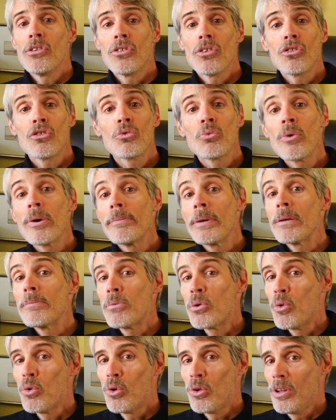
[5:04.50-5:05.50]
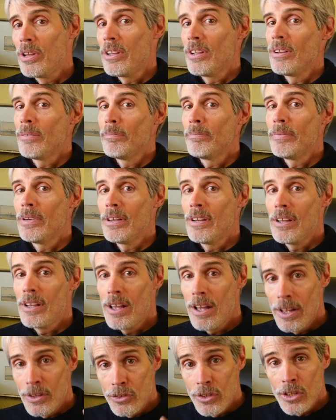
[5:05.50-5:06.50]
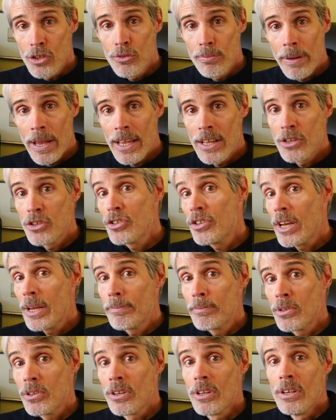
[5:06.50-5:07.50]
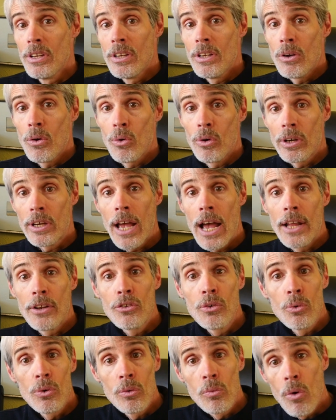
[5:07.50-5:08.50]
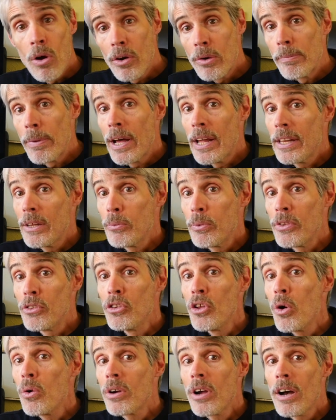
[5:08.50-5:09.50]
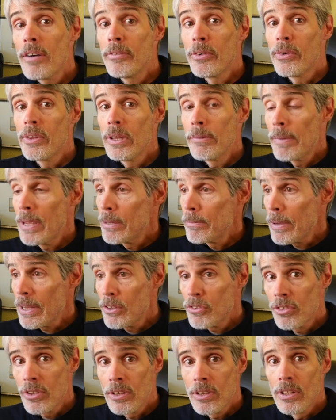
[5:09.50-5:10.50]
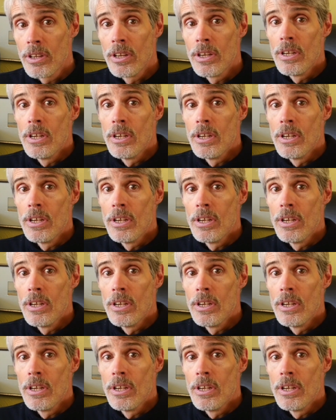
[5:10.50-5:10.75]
as a swimming pool, a dishpan-shaped or contoured water body with no cover in the main basin.